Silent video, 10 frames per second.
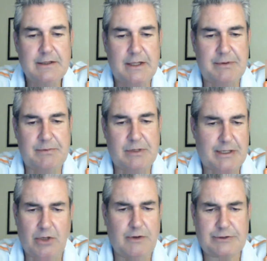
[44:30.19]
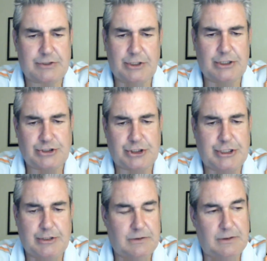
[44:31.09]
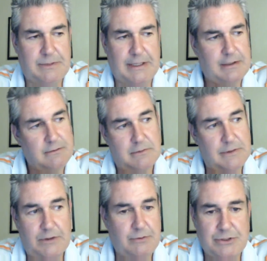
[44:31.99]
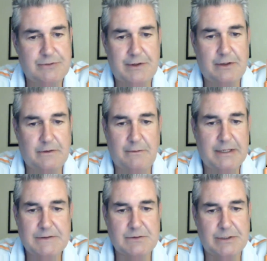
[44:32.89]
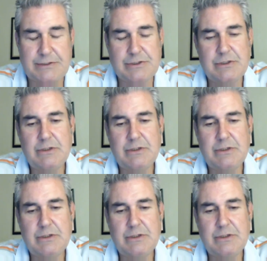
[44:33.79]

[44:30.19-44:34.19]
And people are like, oh, that's going to get you killed. I'm like, if you don't put your finger on the bang switch,